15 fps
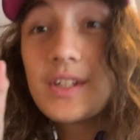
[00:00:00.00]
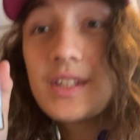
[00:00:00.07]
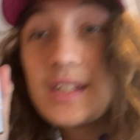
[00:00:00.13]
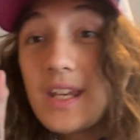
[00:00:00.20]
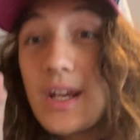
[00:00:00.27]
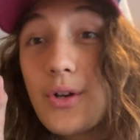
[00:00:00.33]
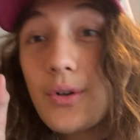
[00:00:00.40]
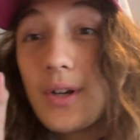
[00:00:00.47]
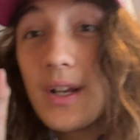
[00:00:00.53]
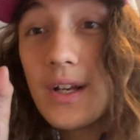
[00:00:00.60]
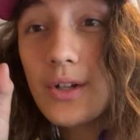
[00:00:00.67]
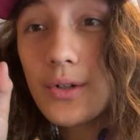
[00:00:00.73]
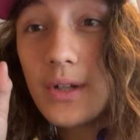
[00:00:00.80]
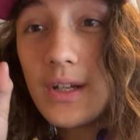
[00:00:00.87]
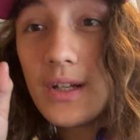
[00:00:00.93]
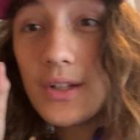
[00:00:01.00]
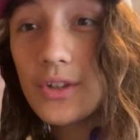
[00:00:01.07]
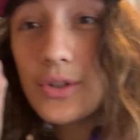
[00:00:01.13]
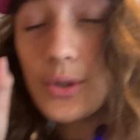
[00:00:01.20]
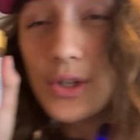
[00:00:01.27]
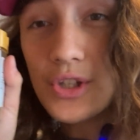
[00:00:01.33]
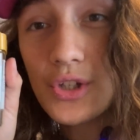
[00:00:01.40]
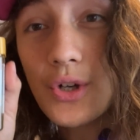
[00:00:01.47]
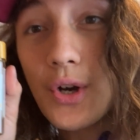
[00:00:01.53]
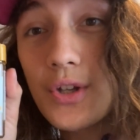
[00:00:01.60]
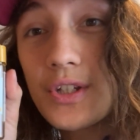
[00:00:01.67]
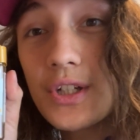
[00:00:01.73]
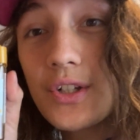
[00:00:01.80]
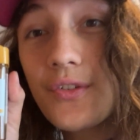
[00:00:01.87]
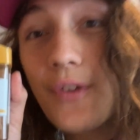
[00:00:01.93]
secret ingredient to a
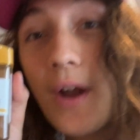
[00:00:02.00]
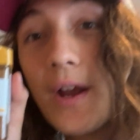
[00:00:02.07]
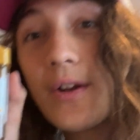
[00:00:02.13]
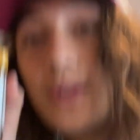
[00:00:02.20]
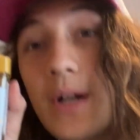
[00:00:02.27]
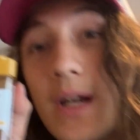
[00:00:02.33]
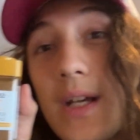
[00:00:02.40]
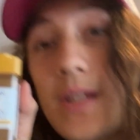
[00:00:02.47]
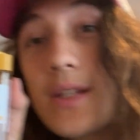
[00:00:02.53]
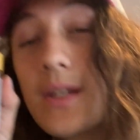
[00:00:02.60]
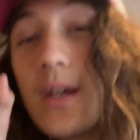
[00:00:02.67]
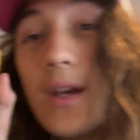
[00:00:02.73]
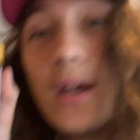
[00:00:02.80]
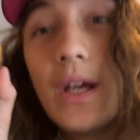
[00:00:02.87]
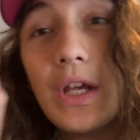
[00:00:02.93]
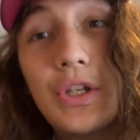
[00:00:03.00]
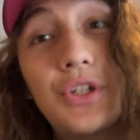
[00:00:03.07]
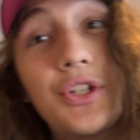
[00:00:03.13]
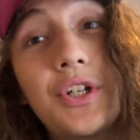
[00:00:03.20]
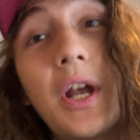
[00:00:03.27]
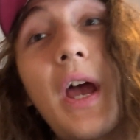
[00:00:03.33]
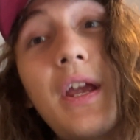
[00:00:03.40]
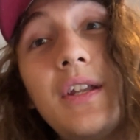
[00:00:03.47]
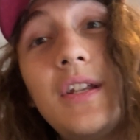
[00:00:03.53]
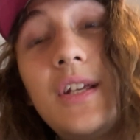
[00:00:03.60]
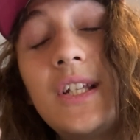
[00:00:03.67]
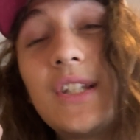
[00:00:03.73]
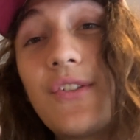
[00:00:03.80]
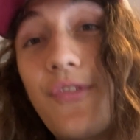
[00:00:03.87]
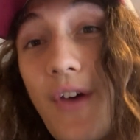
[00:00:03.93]
Scottish fried rice is
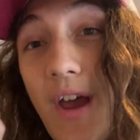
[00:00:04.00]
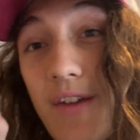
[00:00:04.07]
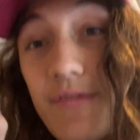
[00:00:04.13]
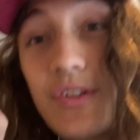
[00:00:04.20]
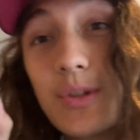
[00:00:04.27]
Chinese 5